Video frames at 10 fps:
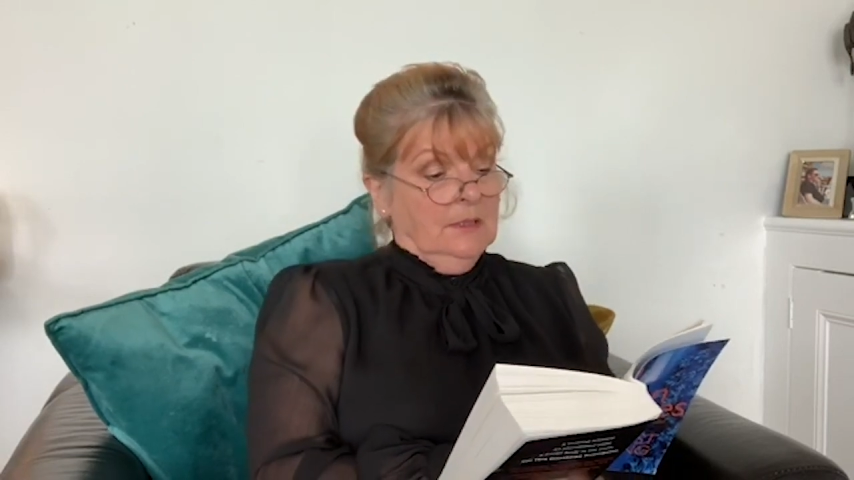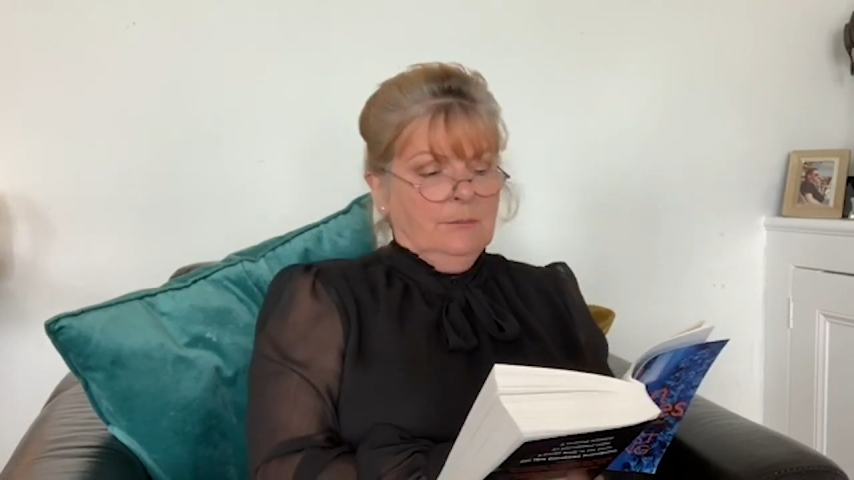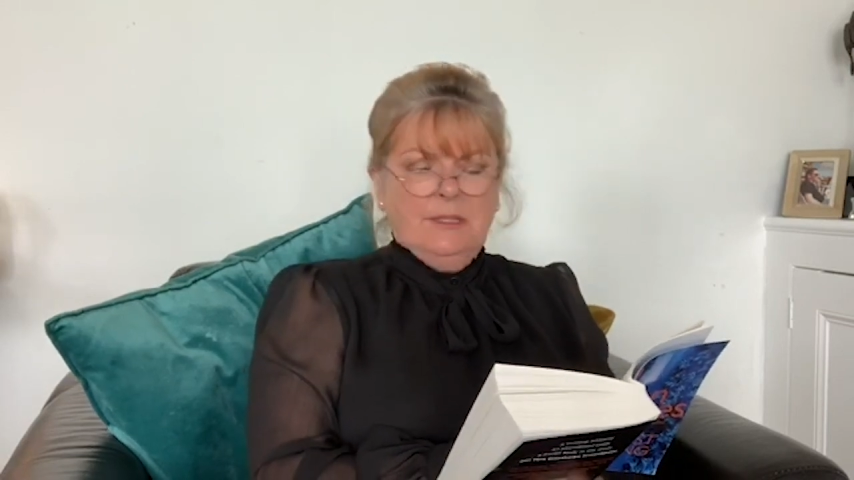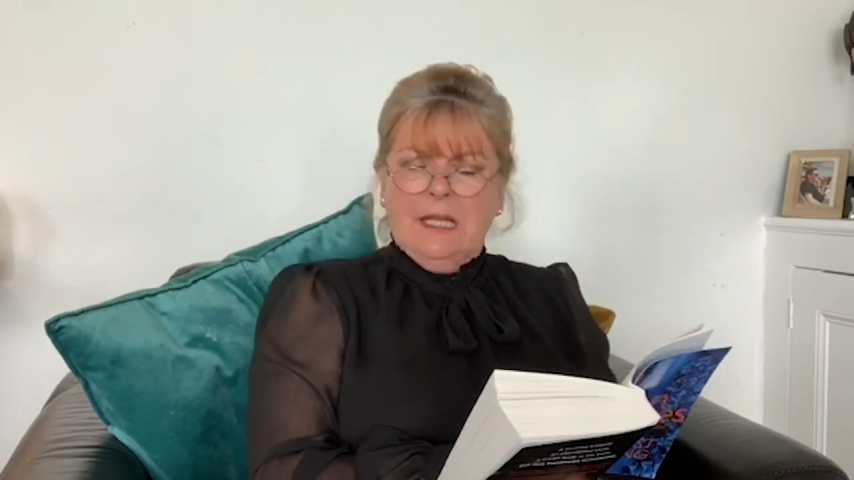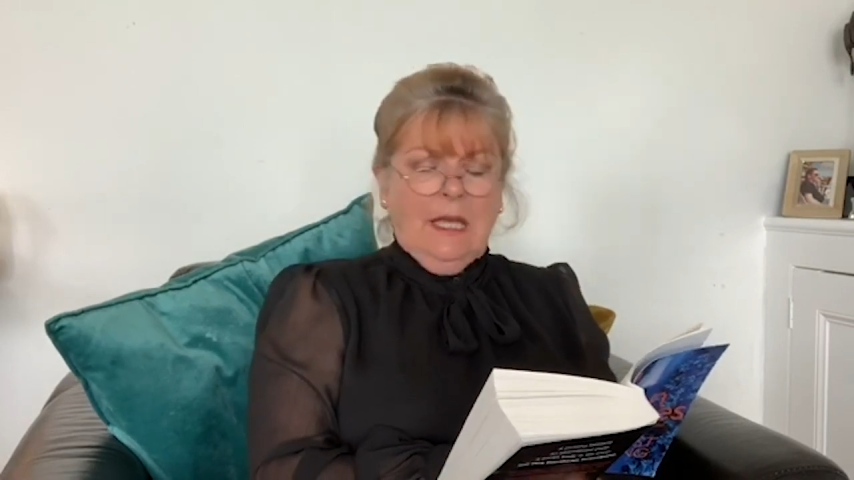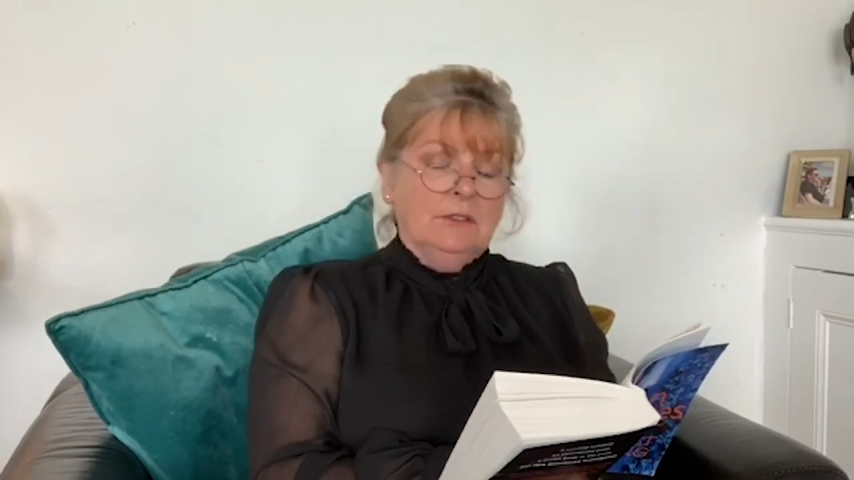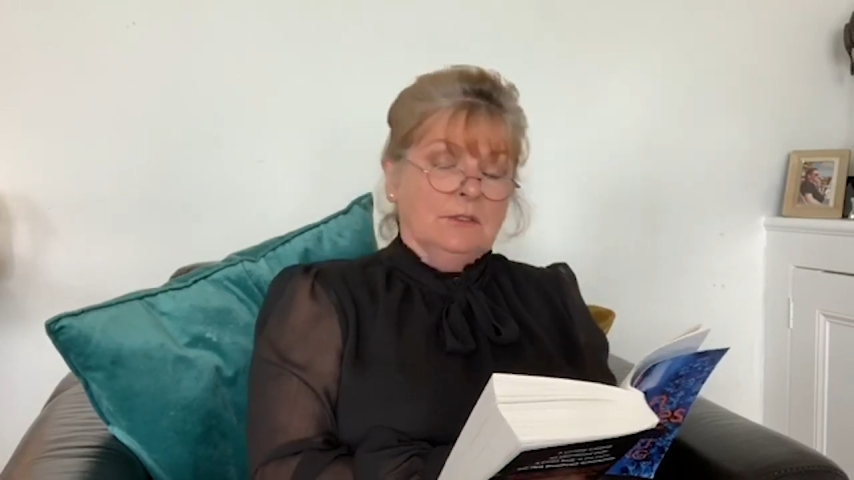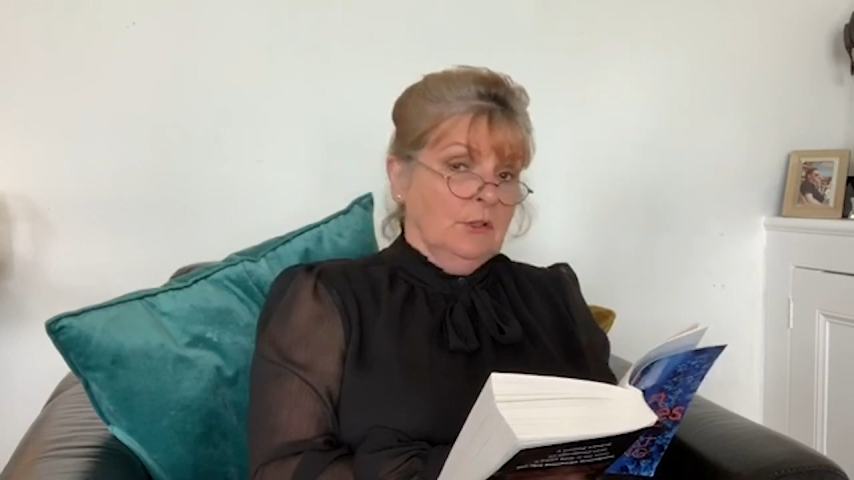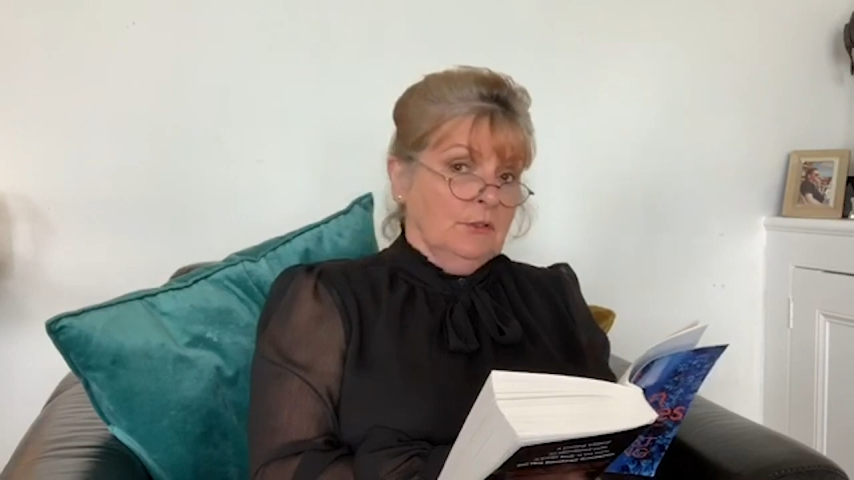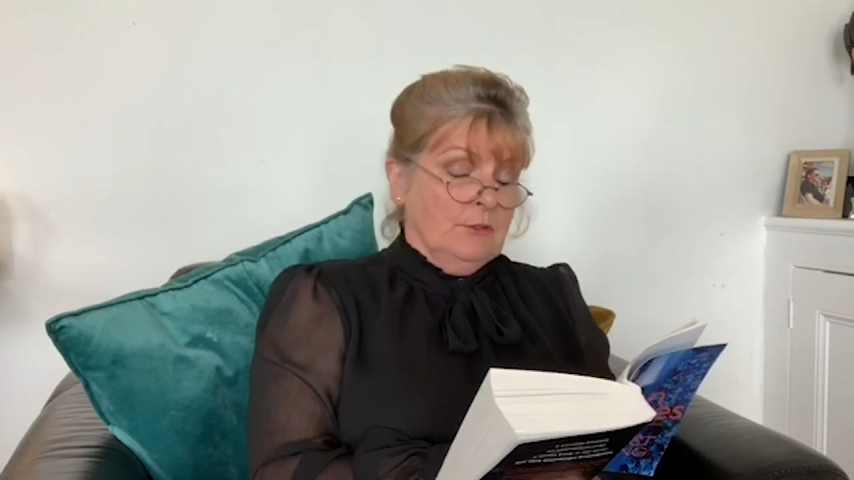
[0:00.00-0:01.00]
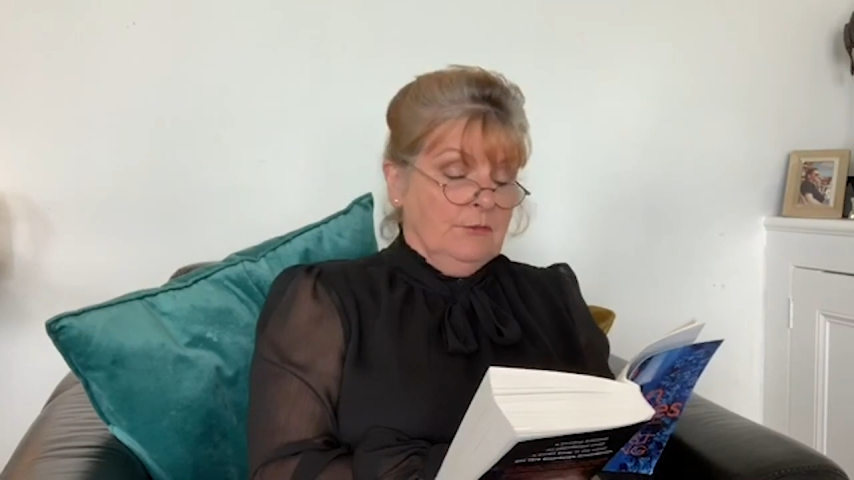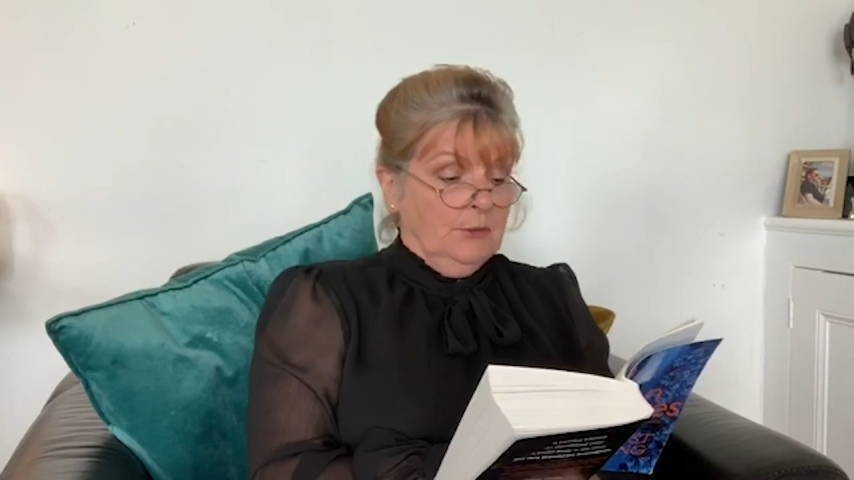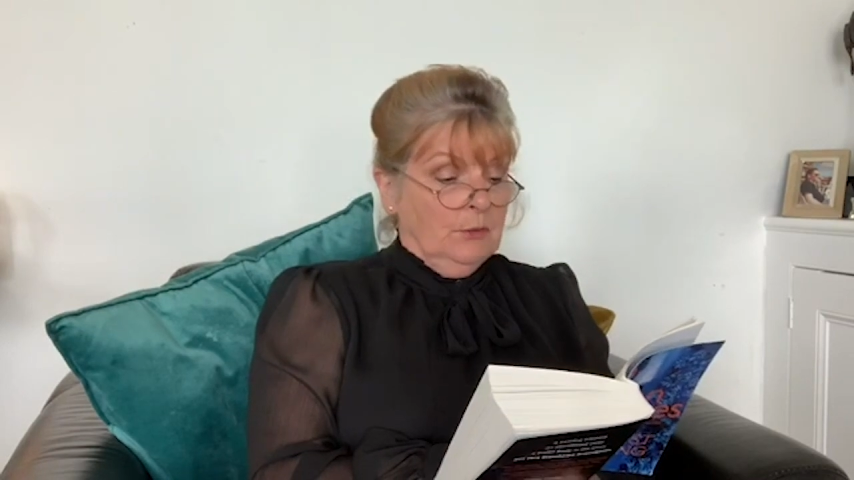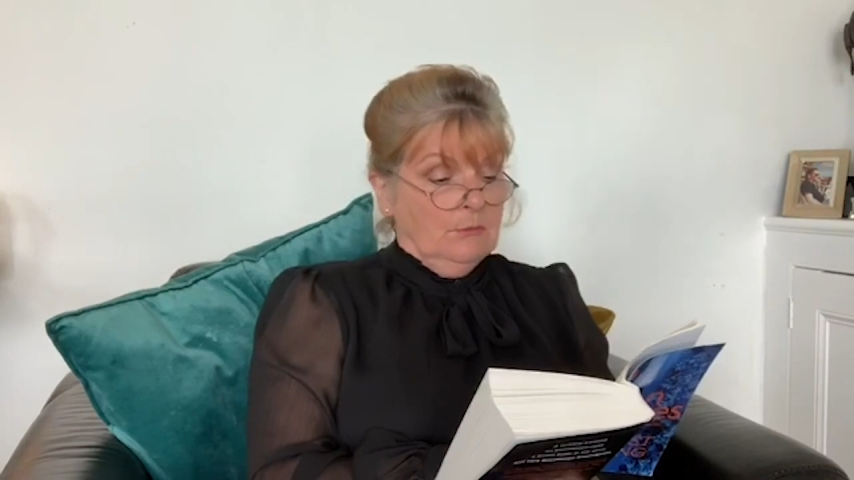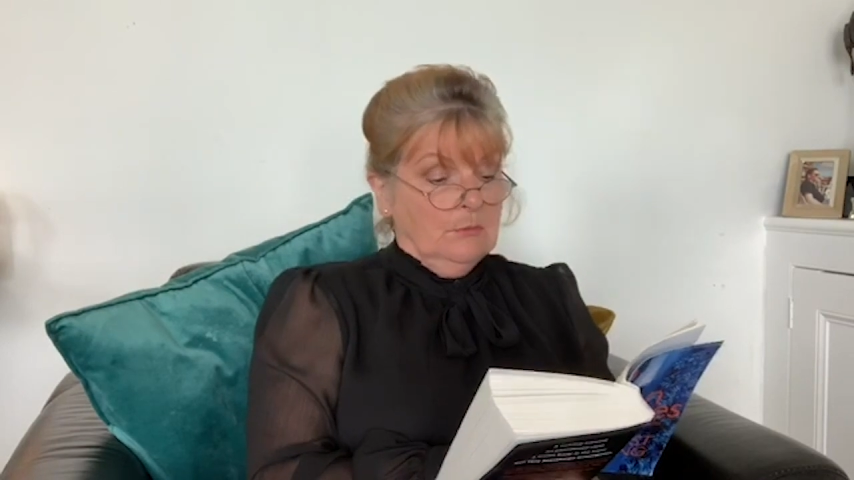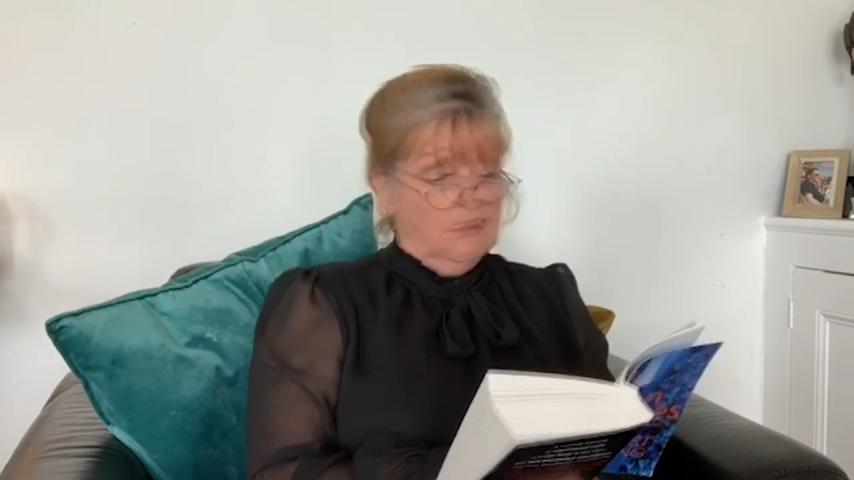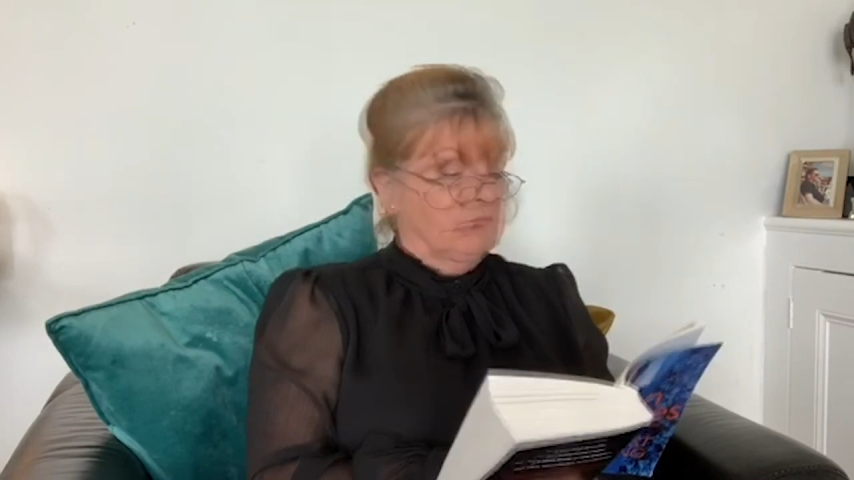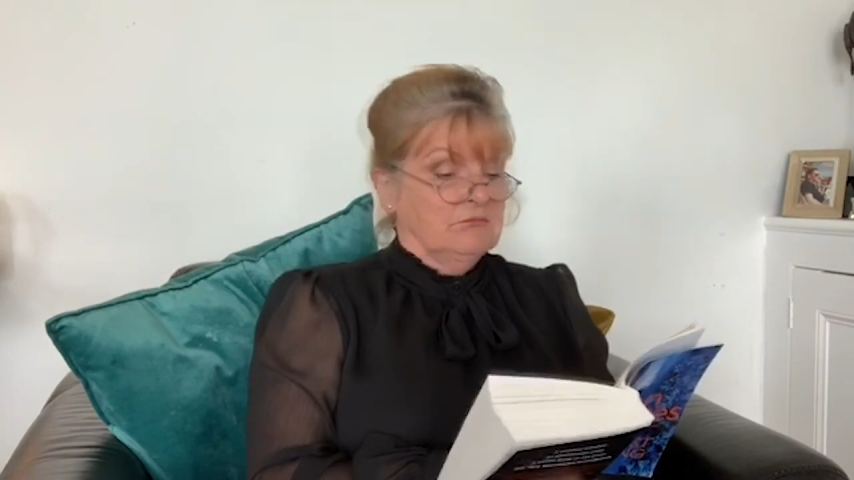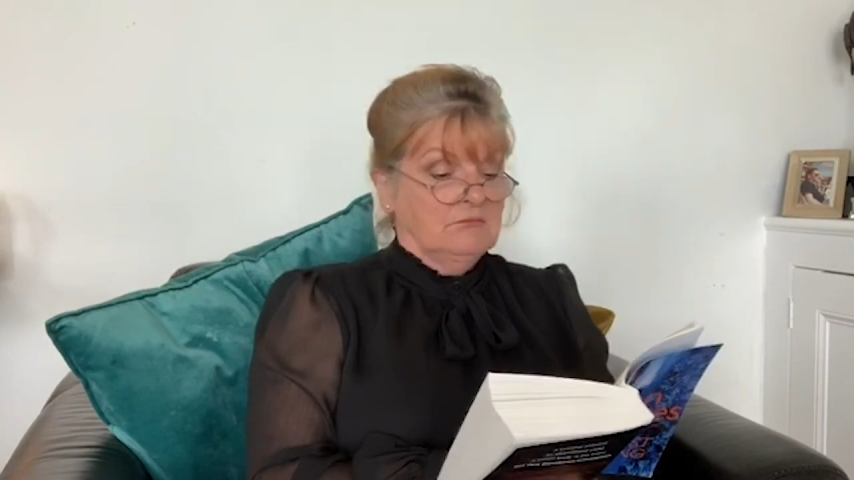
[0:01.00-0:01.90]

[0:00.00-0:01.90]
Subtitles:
but hadn't gone to the funeral.